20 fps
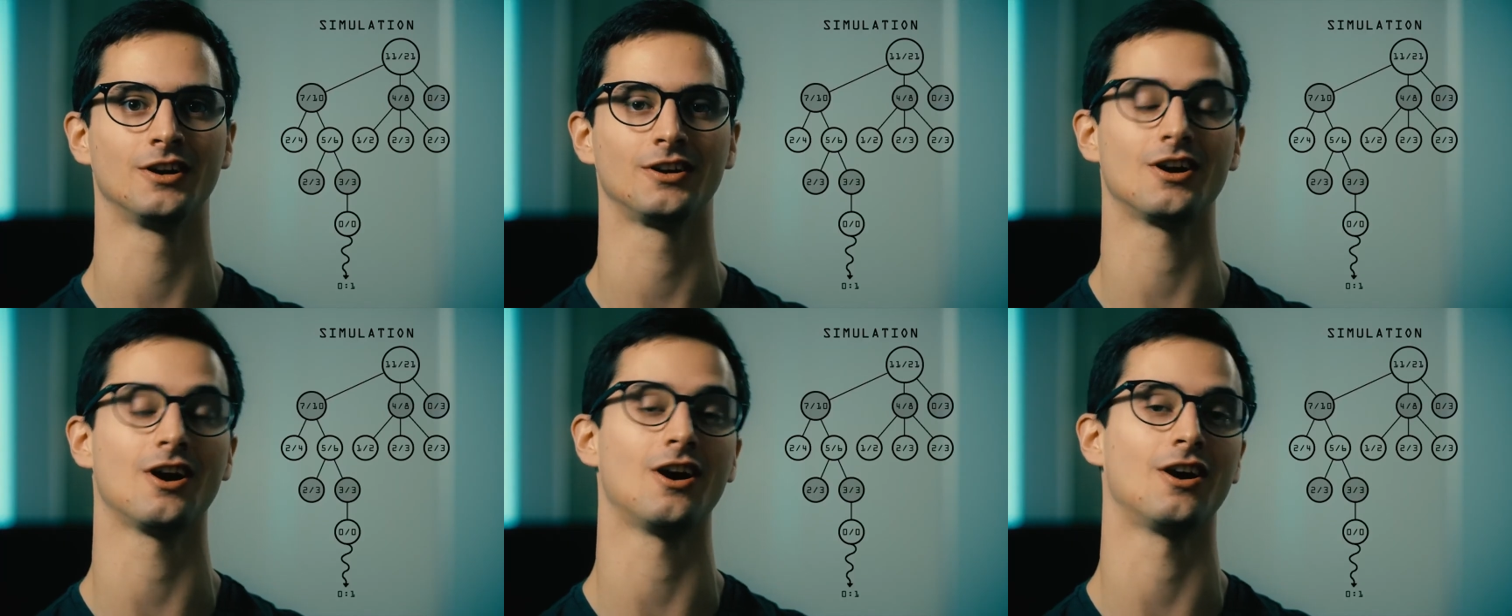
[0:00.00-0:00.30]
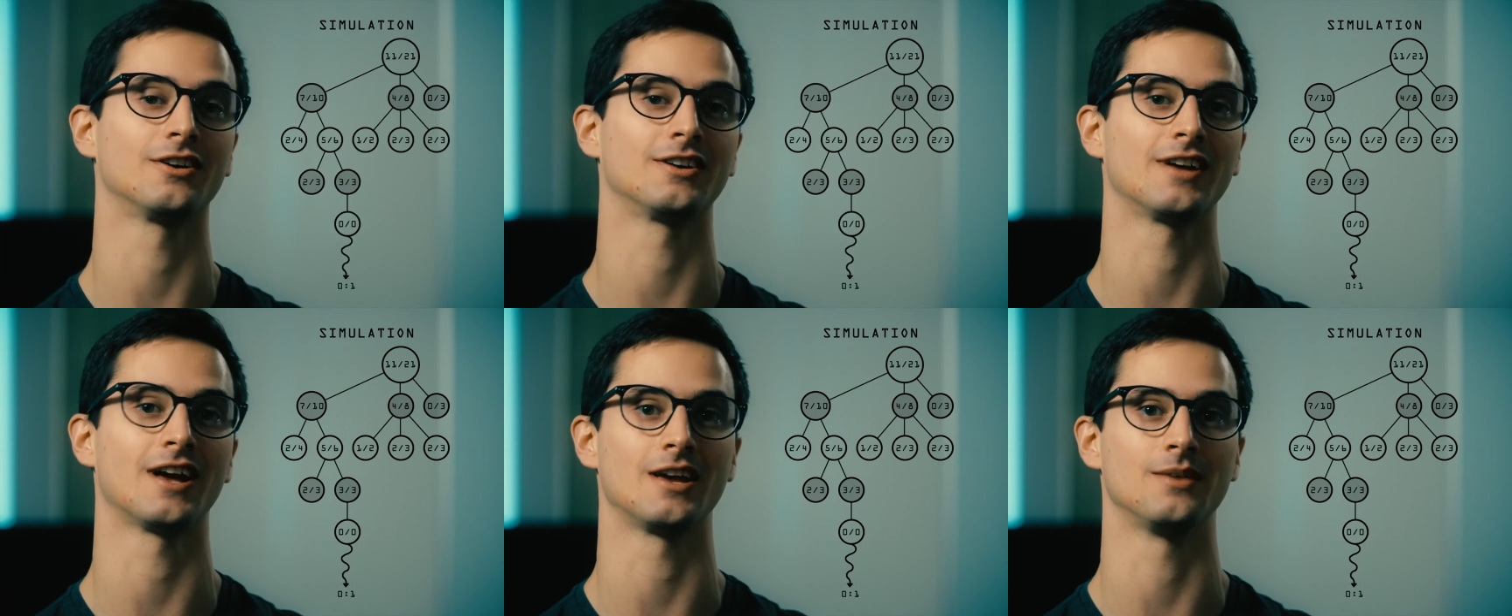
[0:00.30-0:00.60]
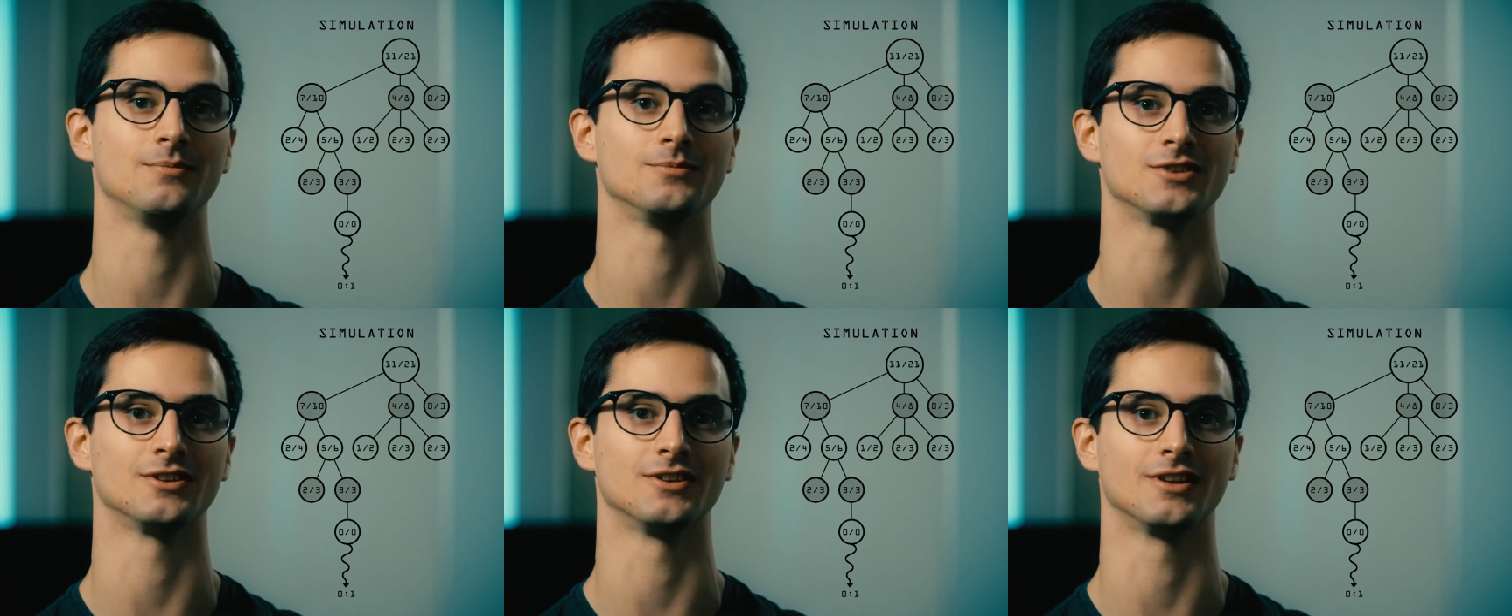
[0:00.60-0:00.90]
card
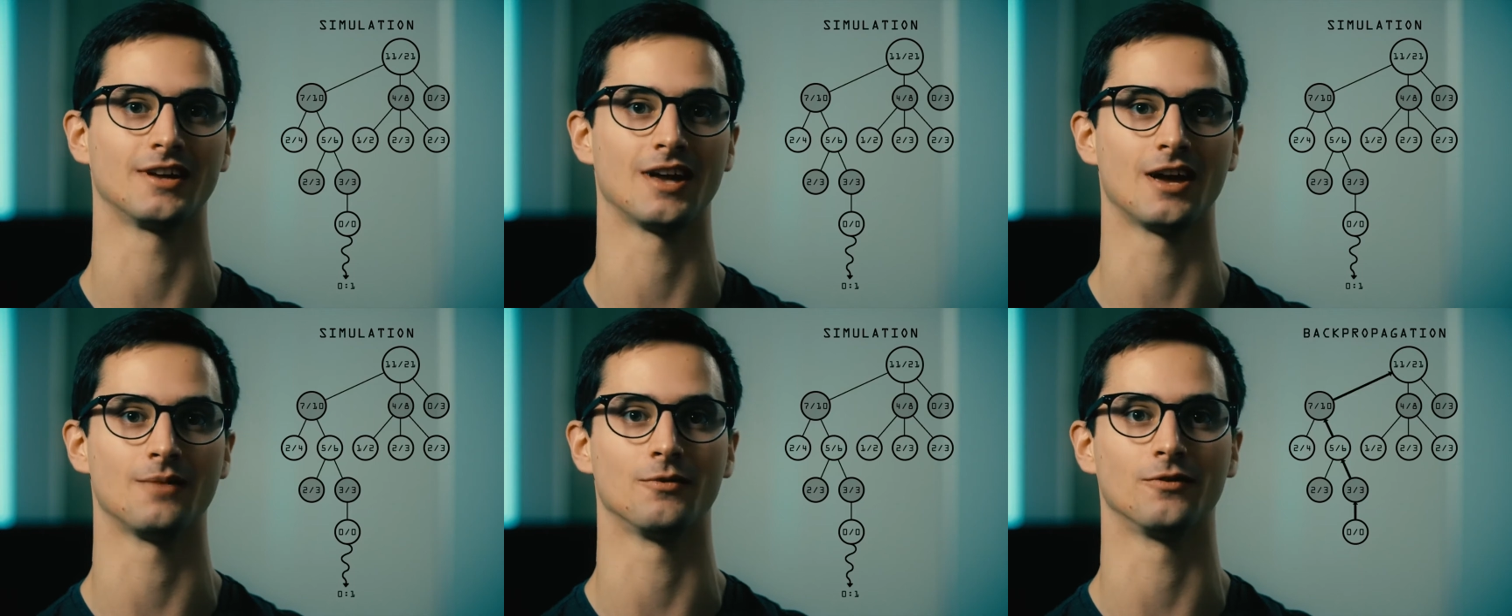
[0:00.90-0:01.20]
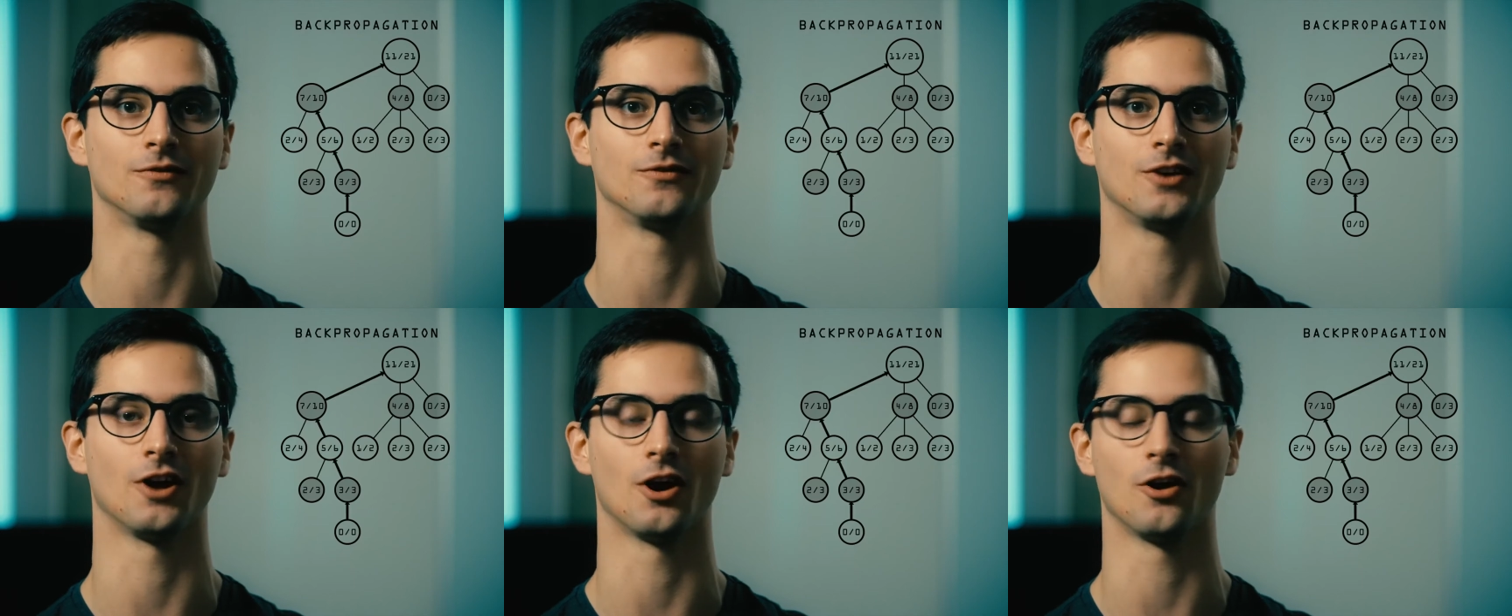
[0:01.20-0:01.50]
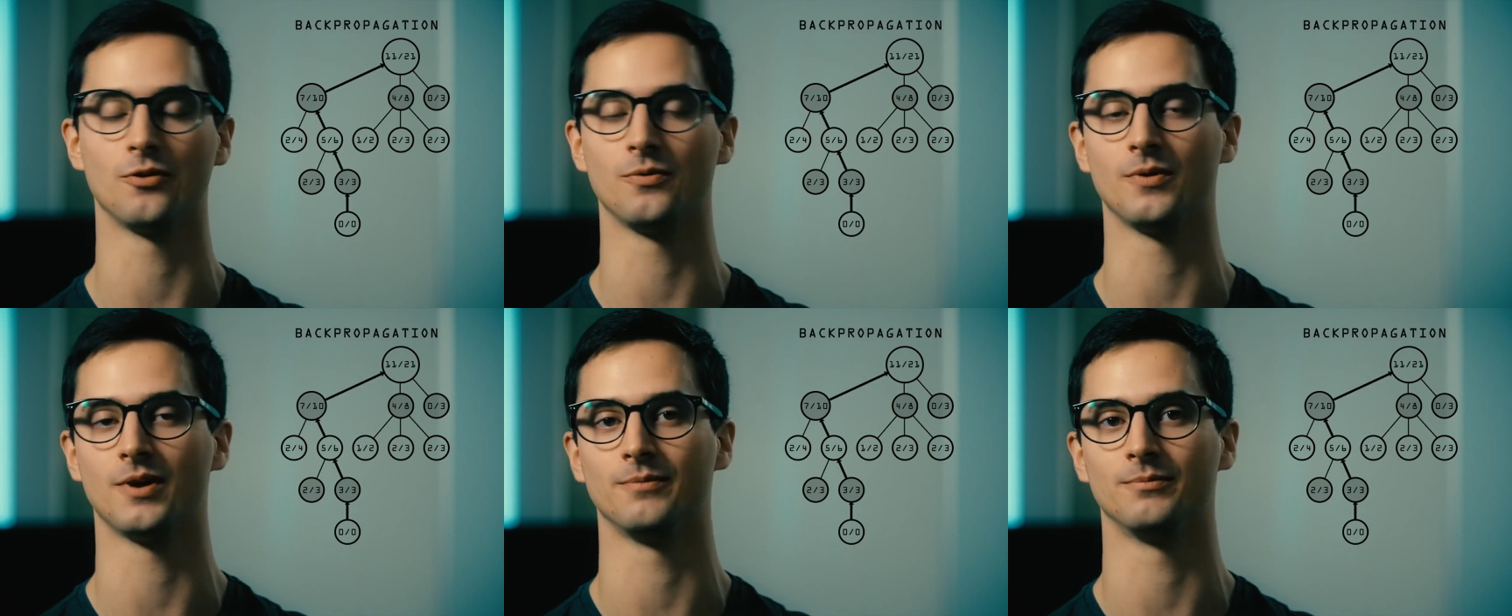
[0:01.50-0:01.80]
games and the game of
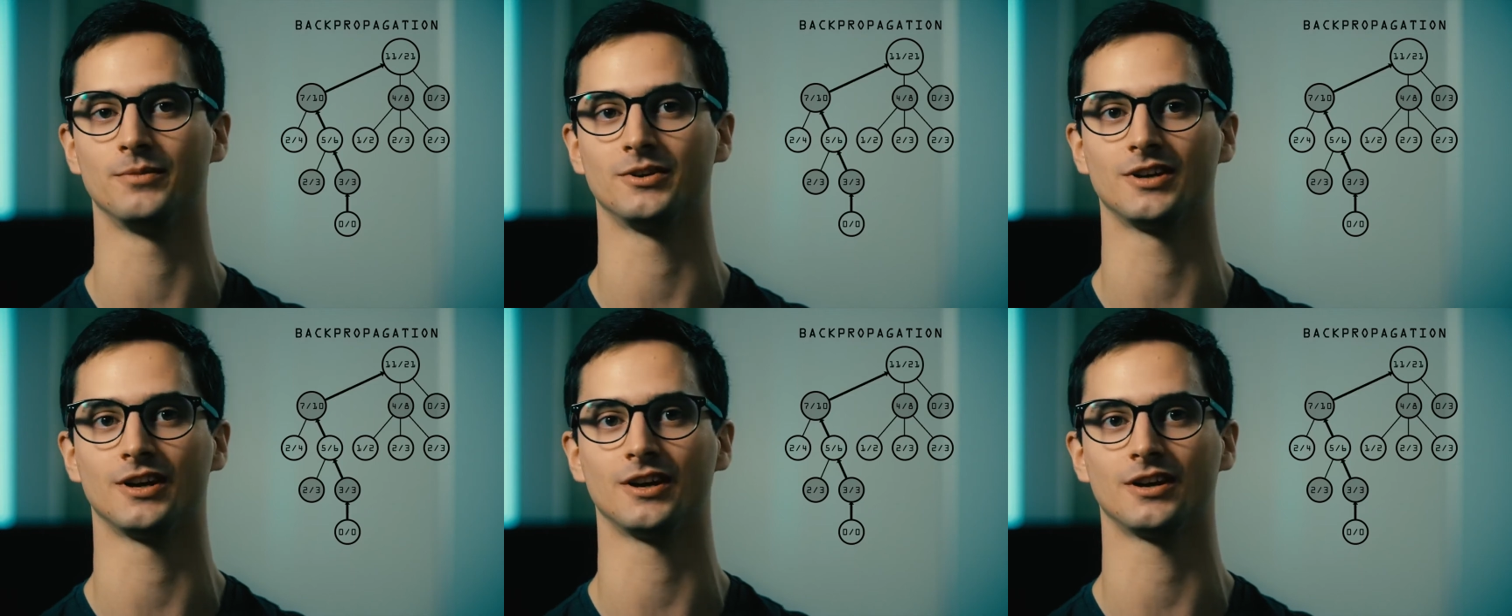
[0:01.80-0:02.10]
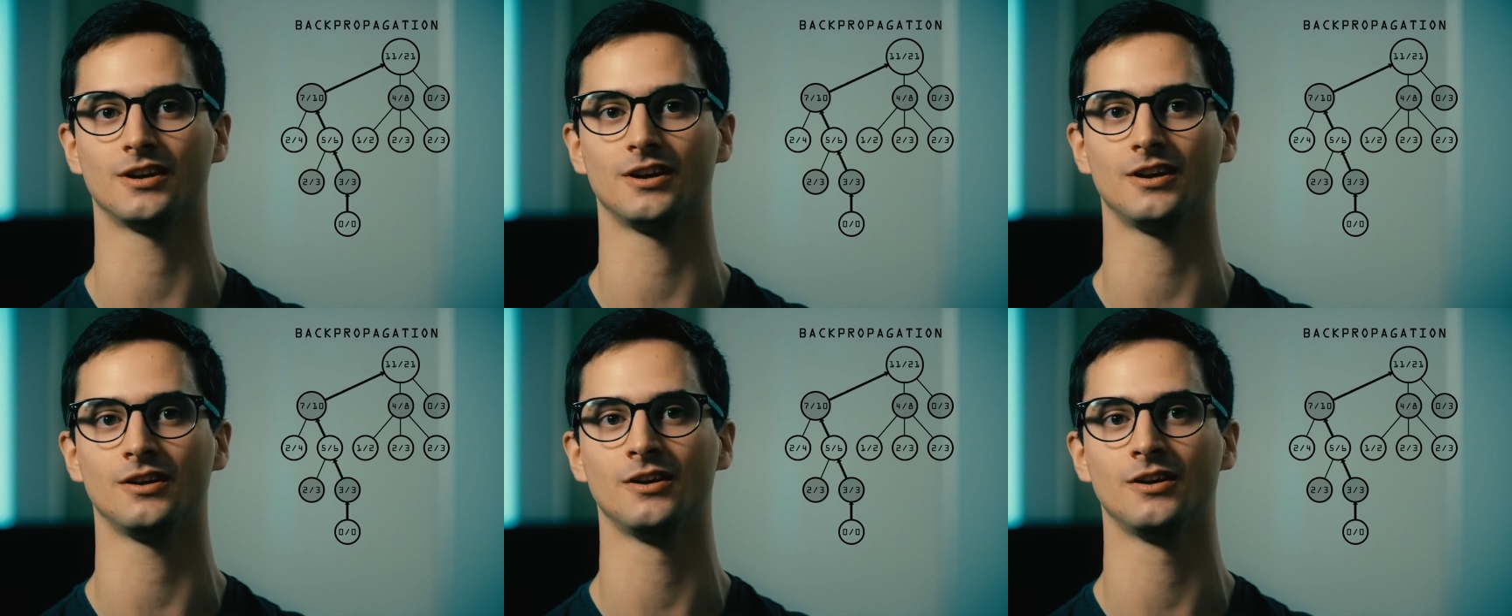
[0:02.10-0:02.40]
Go in particular,